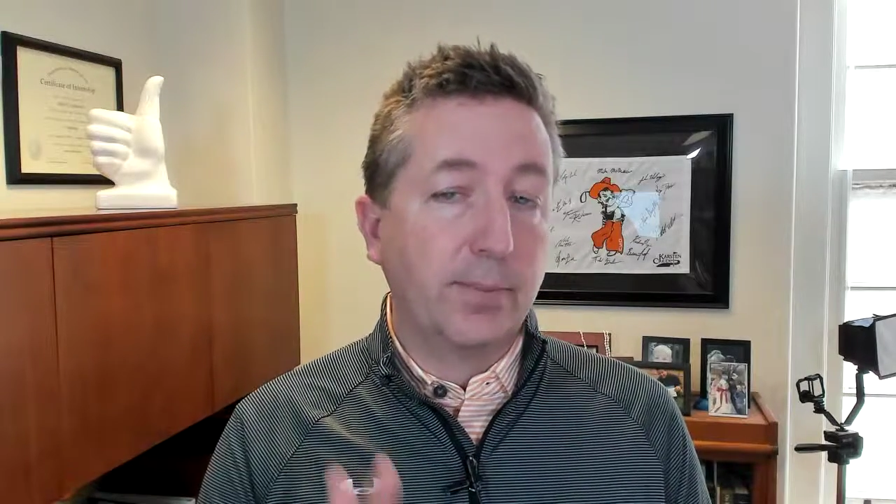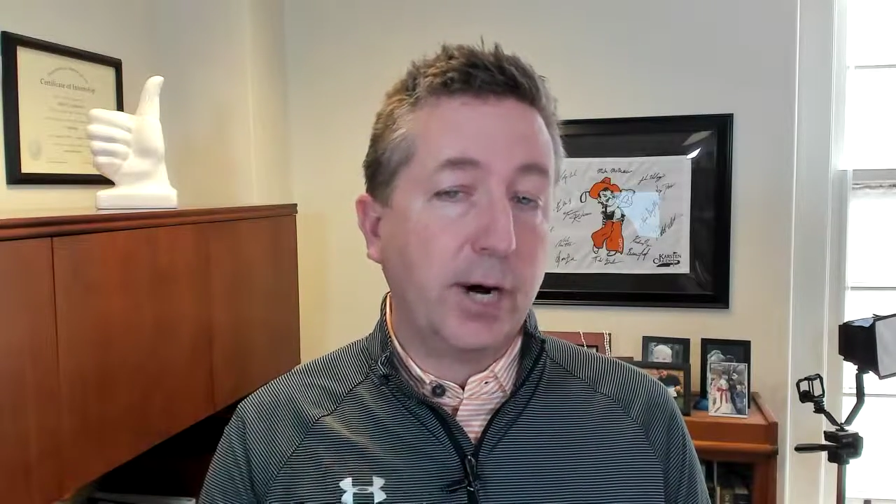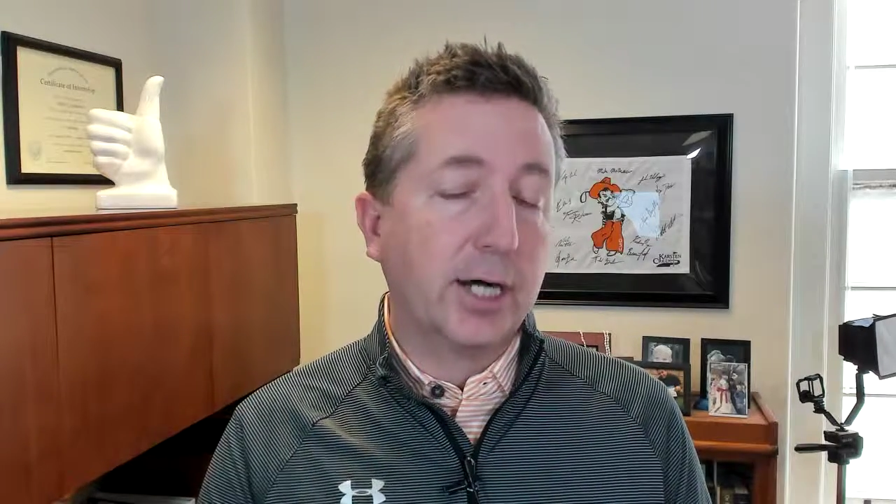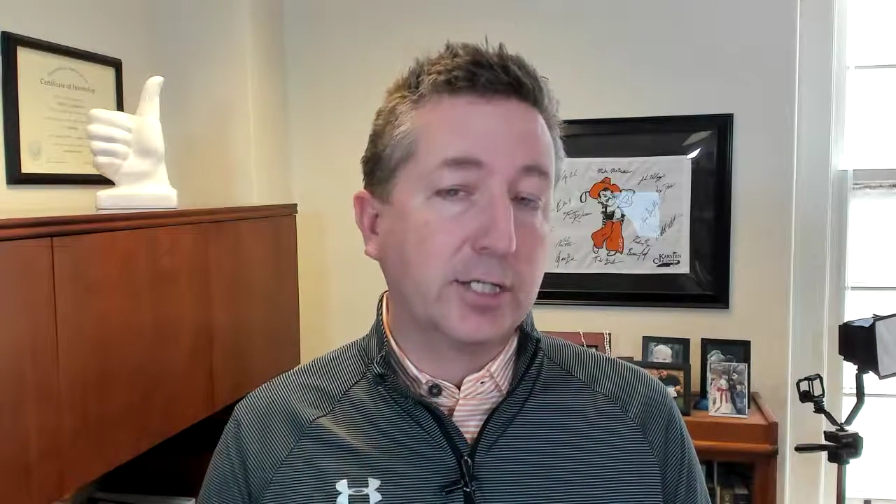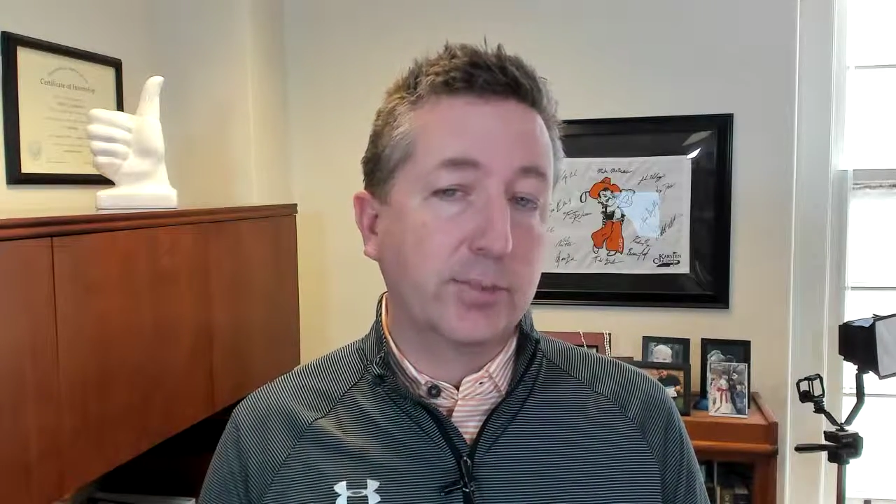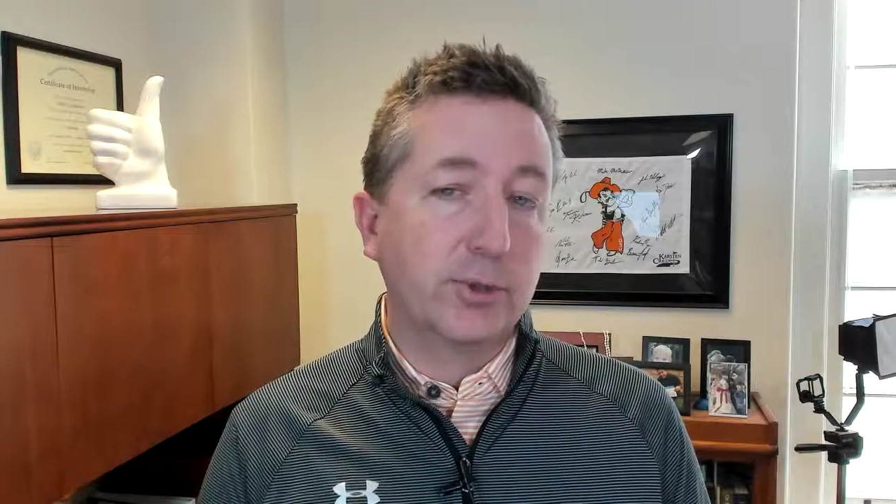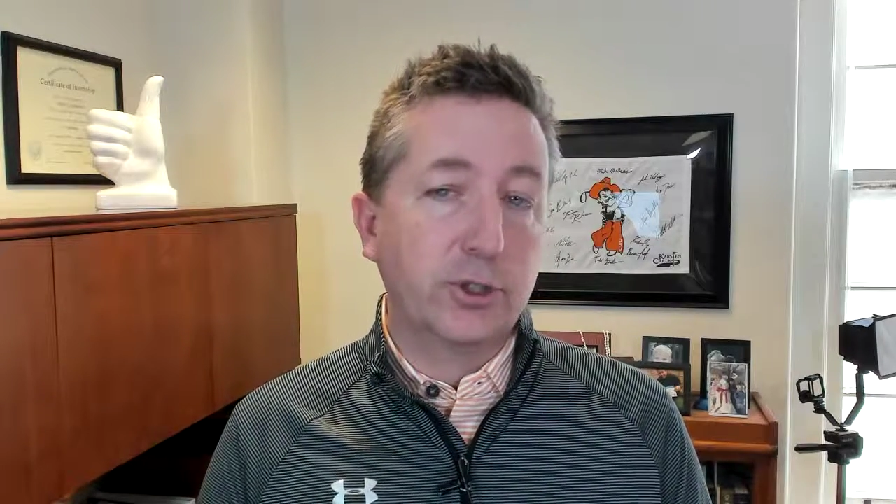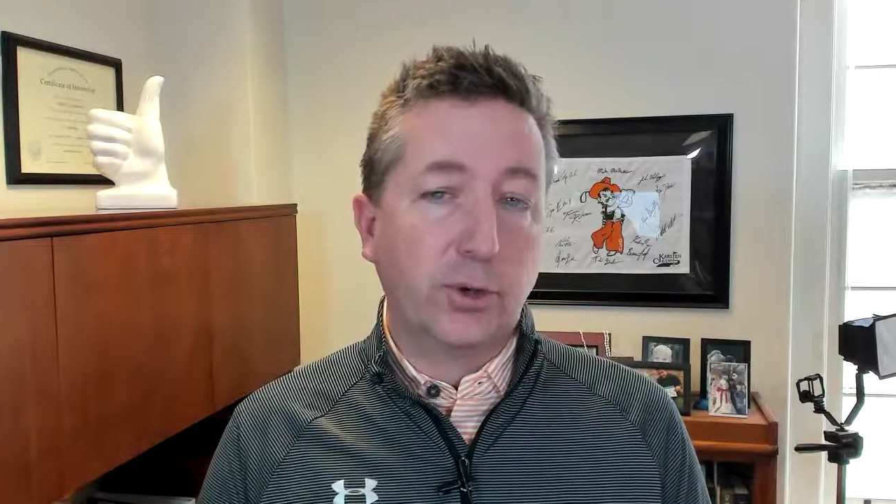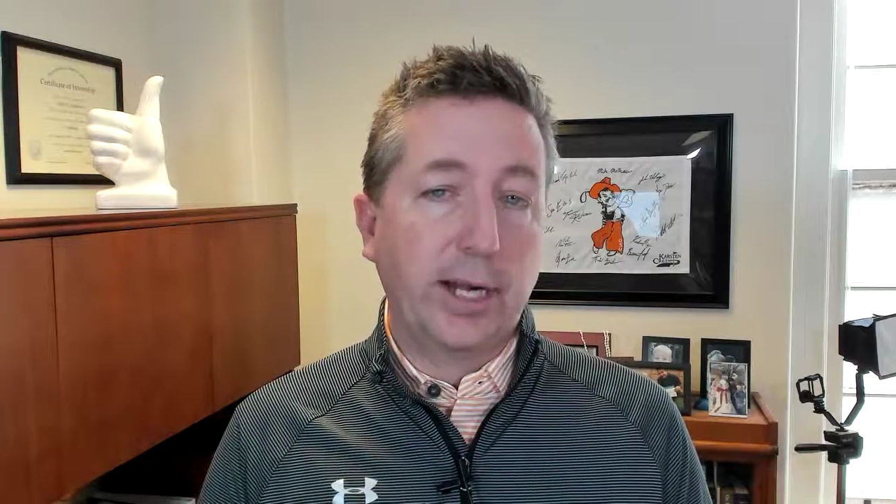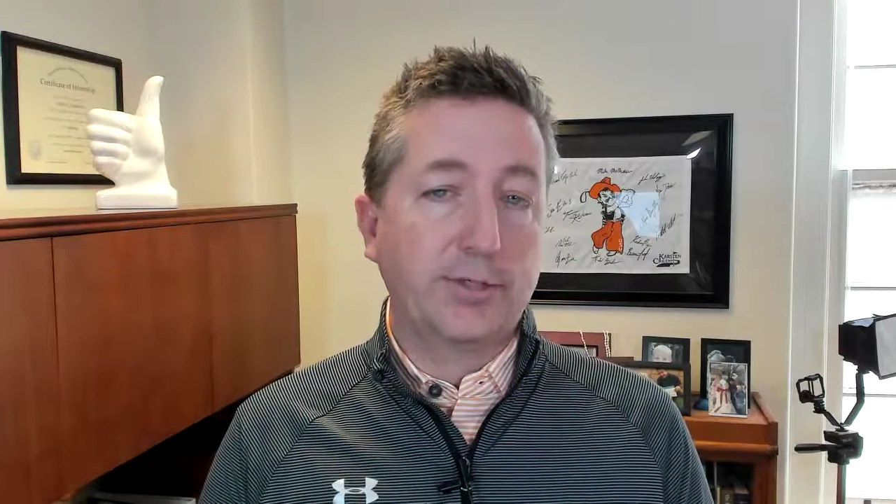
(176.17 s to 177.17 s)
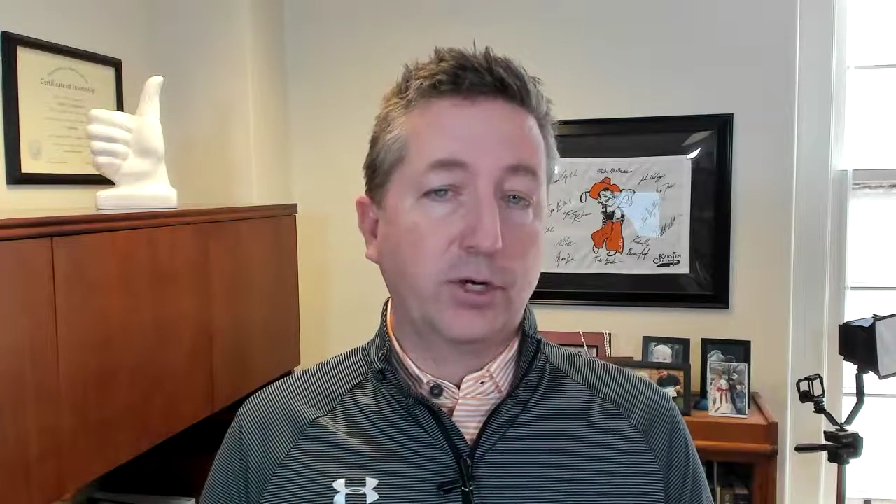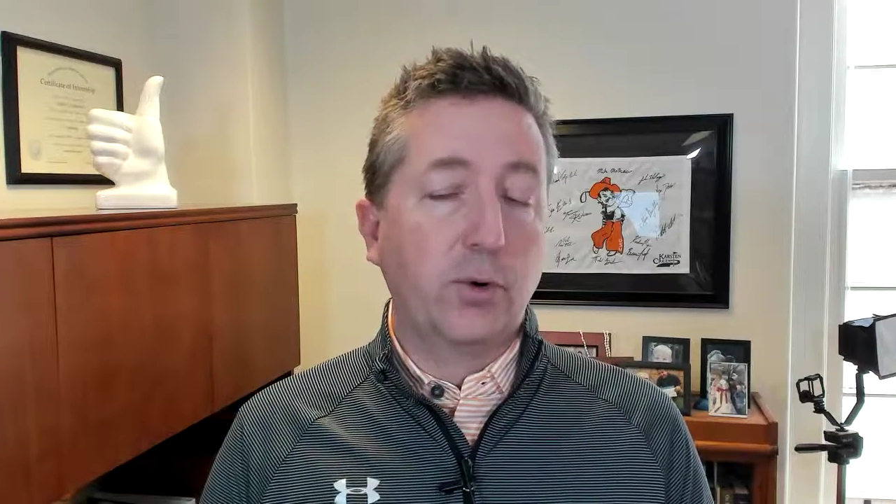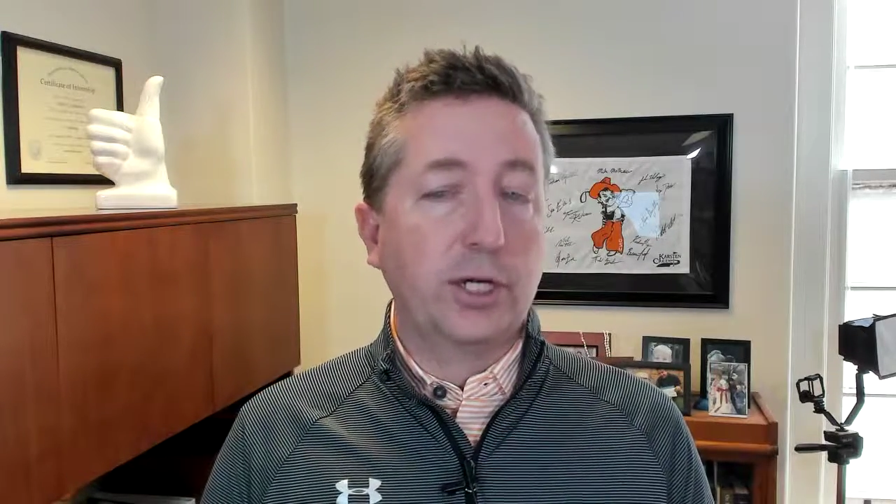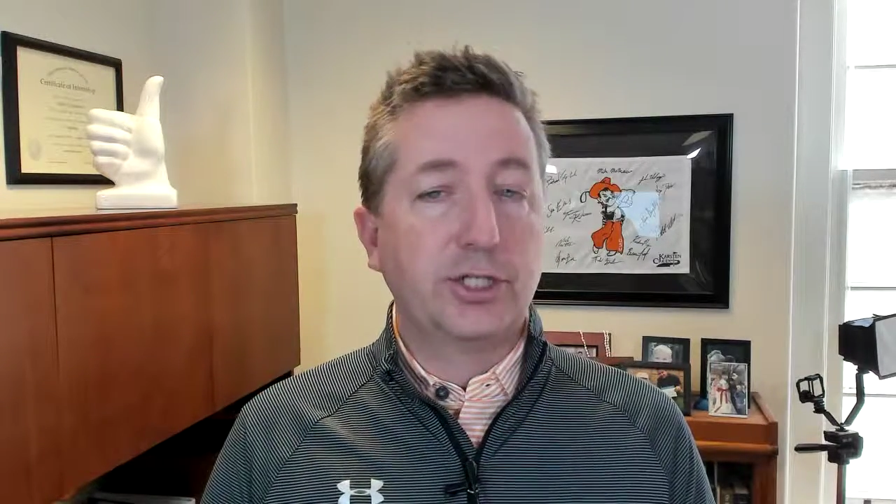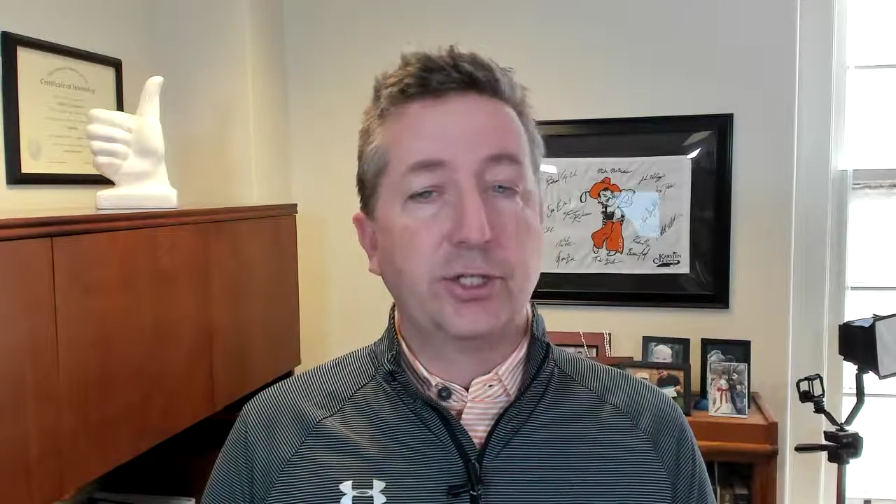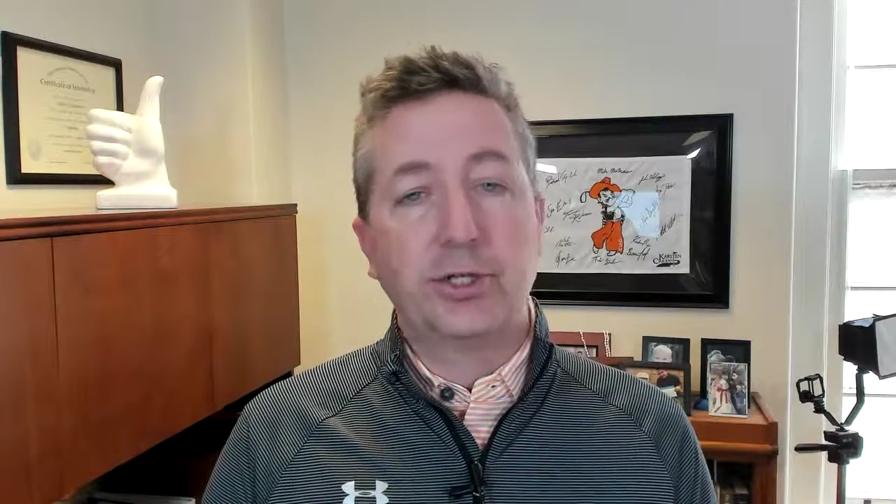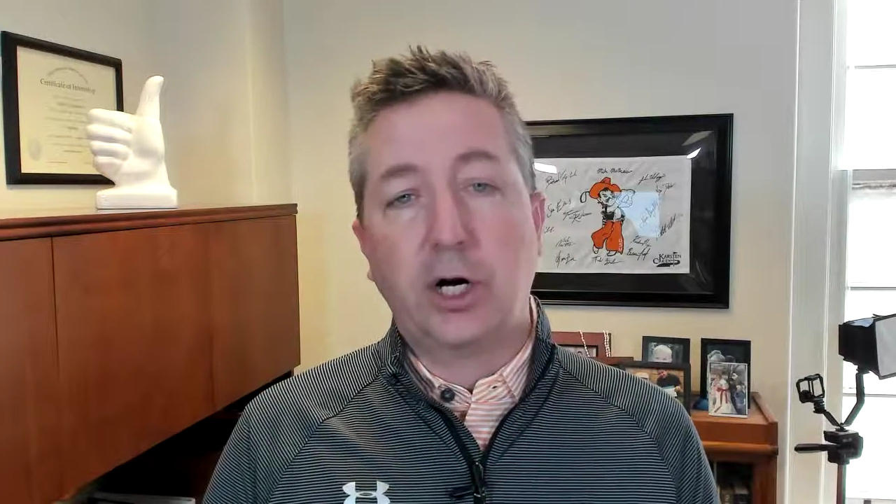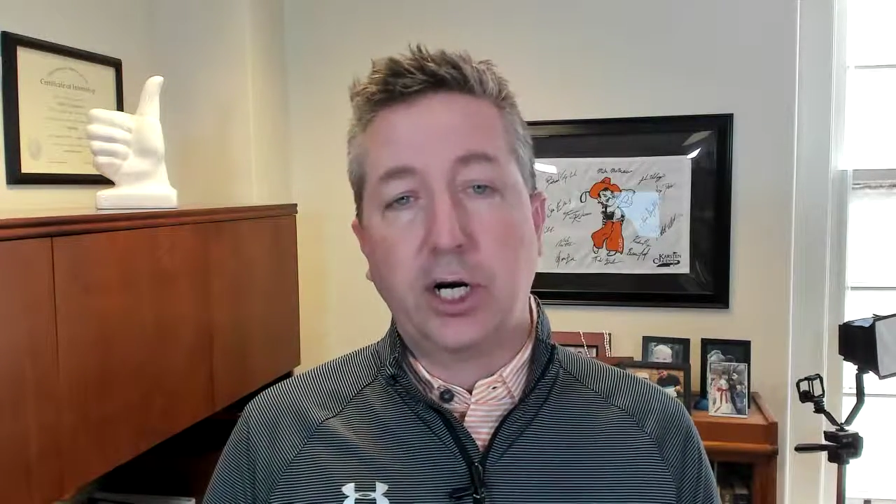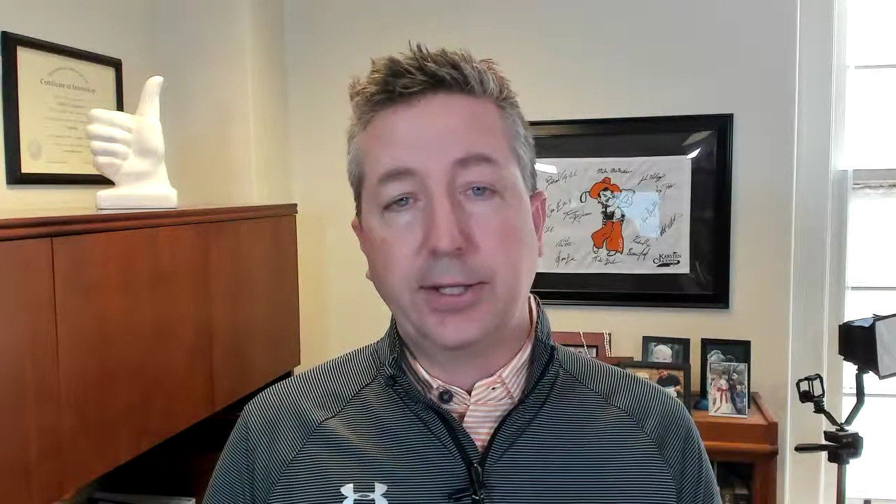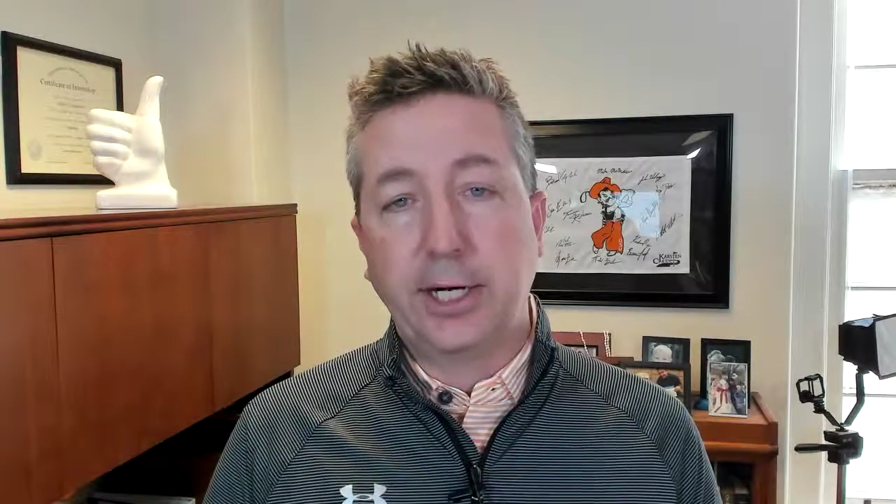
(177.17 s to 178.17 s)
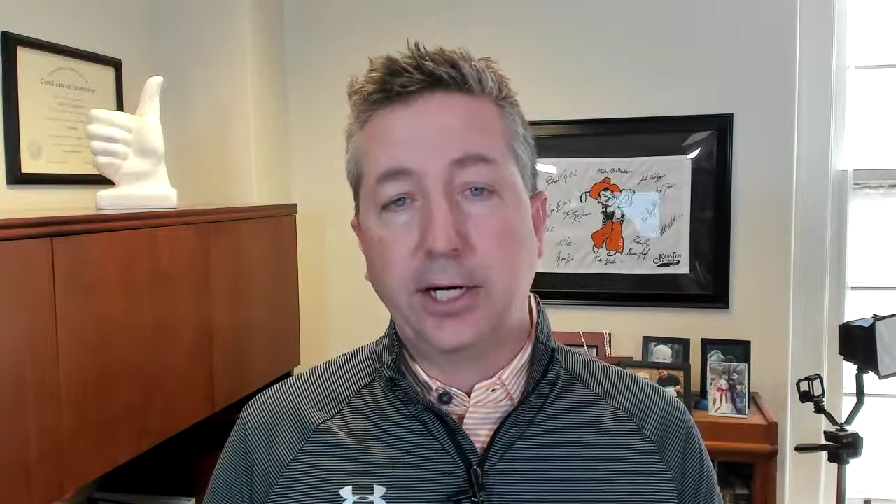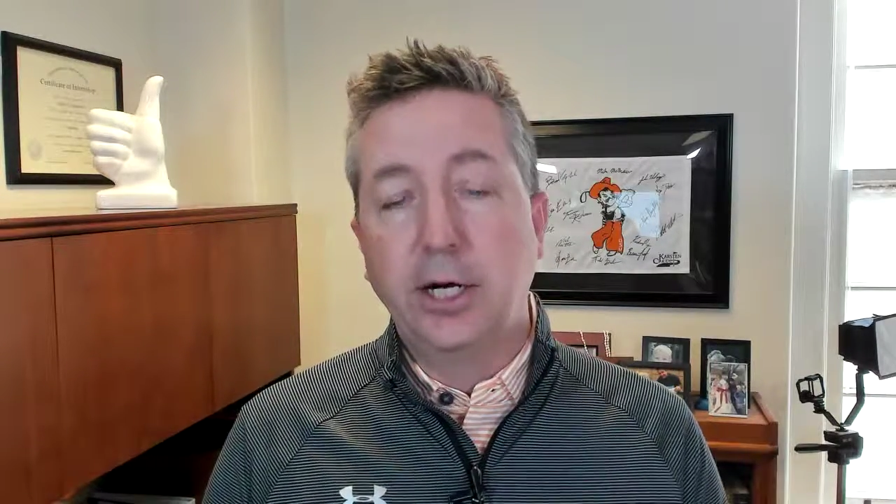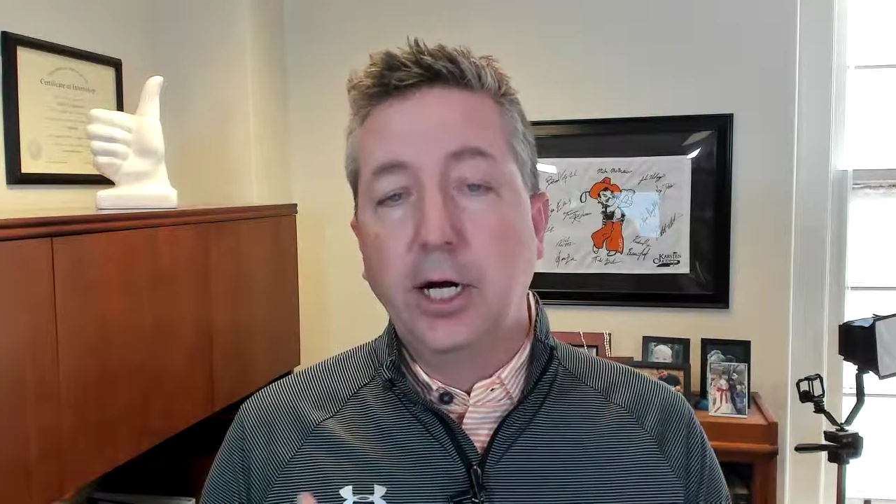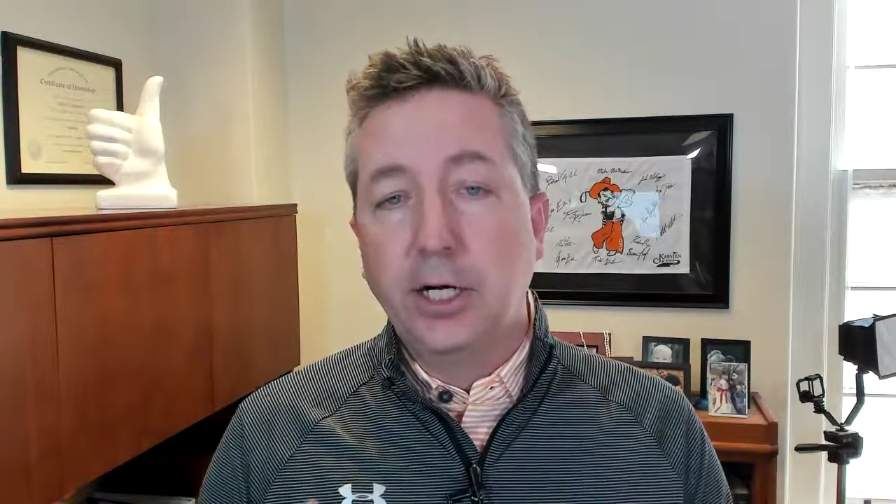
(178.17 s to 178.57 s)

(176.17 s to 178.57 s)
possible short answer questions are on there,